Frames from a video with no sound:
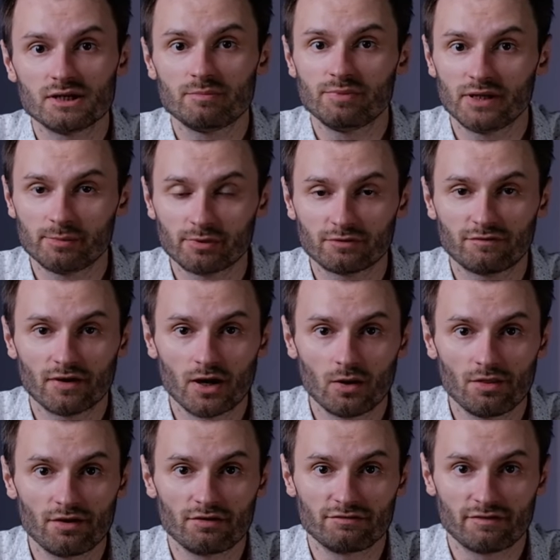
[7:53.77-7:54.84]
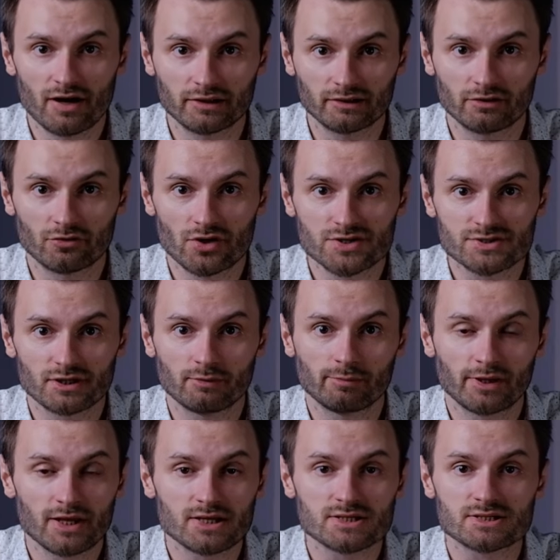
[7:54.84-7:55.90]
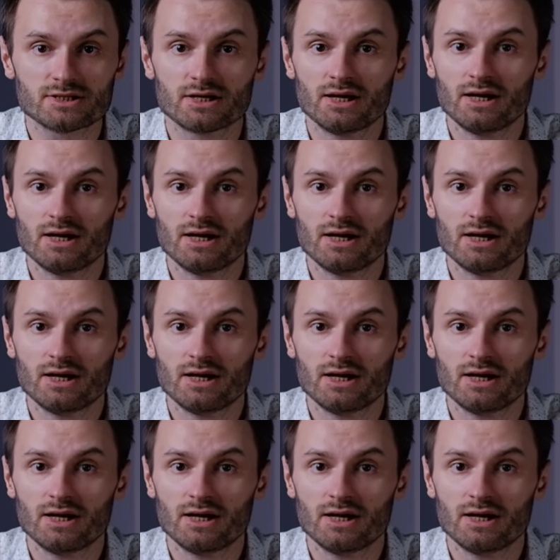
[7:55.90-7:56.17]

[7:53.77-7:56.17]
people found their final resting place,